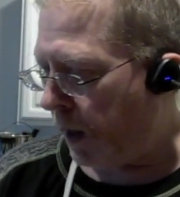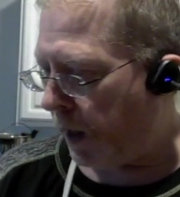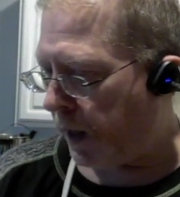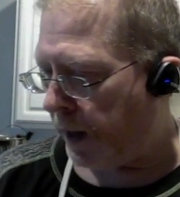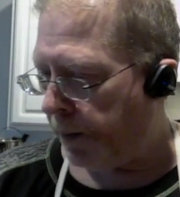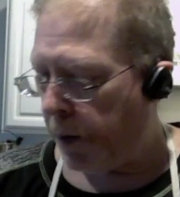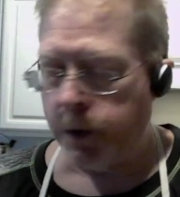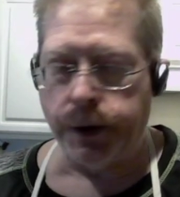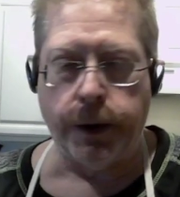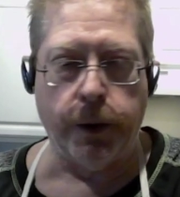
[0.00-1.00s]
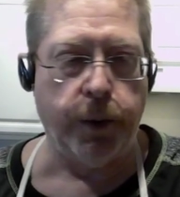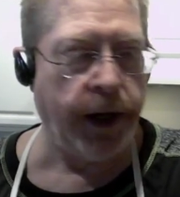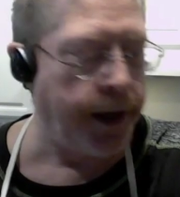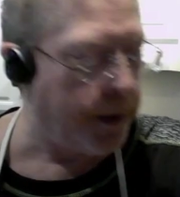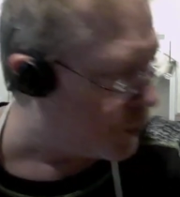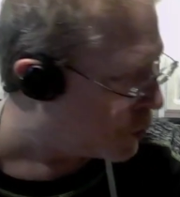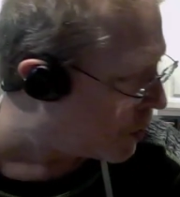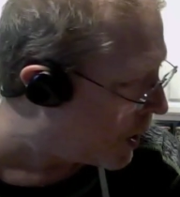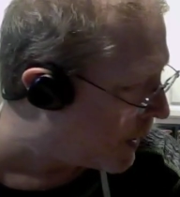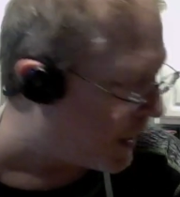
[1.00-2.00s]
I'm also planning on
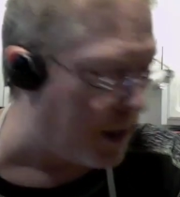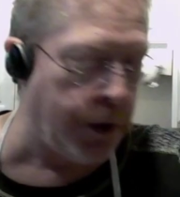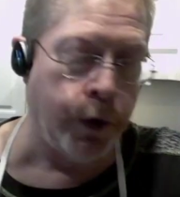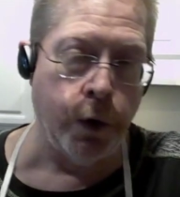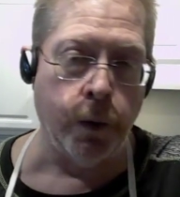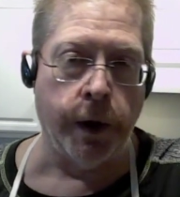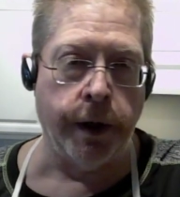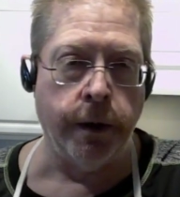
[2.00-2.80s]
trying a new one,